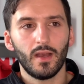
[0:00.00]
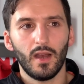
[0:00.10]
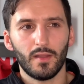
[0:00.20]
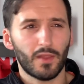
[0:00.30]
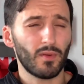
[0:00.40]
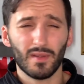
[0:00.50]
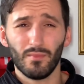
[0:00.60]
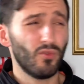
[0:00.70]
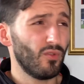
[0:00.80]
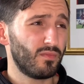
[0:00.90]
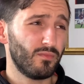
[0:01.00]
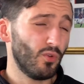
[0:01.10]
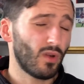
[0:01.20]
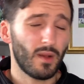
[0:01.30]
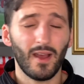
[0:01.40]
There's probably more
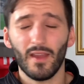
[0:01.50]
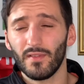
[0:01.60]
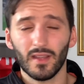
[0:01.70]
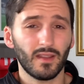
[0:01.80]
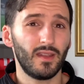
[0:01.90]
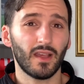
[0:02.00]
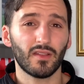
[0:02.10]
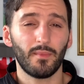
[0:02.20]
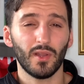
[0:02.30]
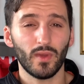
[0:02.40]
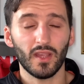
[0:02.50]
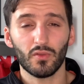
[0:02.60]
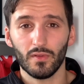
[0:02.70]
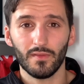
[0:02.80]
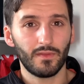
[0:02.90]
will come out in the next couple of
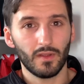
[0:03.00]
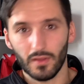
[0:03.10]
weeks with